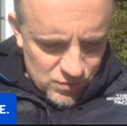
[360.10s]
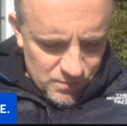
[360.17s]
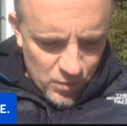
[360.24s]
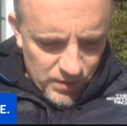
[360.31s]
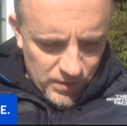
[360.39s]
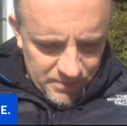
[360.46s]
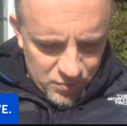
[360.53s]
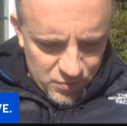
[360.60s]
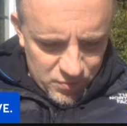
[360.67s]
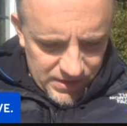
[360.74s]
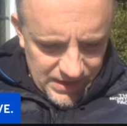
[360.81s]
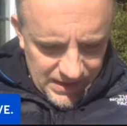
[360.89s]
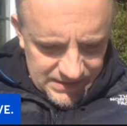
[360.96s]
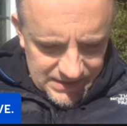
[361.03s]
a boiling point
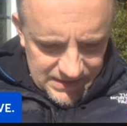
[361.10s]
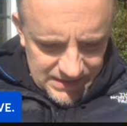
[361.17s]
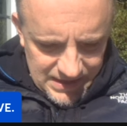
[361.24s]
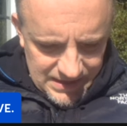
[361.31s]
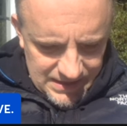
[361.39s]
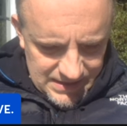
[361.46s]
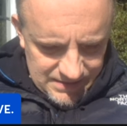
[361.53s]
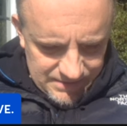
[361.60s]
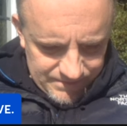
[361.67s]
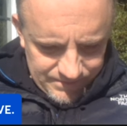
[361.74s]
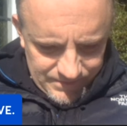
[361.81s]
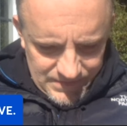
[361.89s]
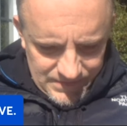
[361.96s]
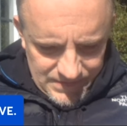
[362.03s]
in 1990.
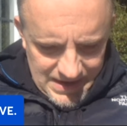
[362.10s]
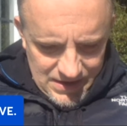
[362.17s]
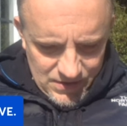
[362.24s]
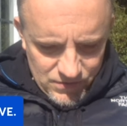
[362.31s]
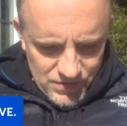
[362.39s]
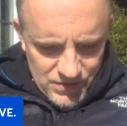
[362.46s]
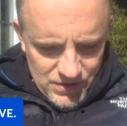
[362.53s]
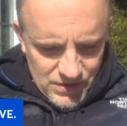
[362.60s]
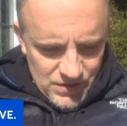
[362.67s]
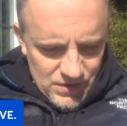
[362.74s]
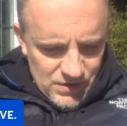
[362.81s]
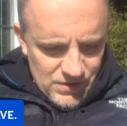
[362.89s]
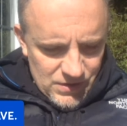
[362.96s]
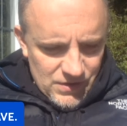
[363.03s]
Now,
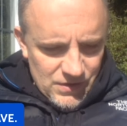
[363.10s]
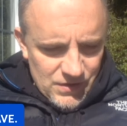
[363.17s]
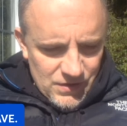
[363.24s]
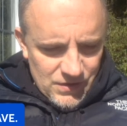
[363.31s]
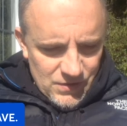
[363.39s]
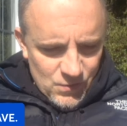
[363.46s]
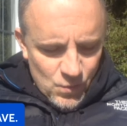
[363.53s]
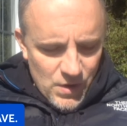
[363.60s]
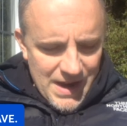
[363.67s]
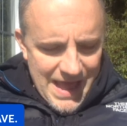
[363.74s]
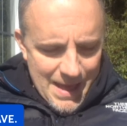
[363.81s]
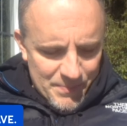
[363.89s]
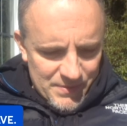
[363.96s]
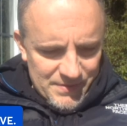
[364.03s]
what
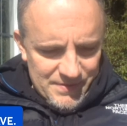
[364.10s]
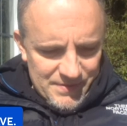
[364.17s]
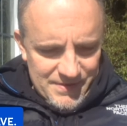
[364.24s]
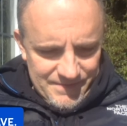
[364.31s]
happened?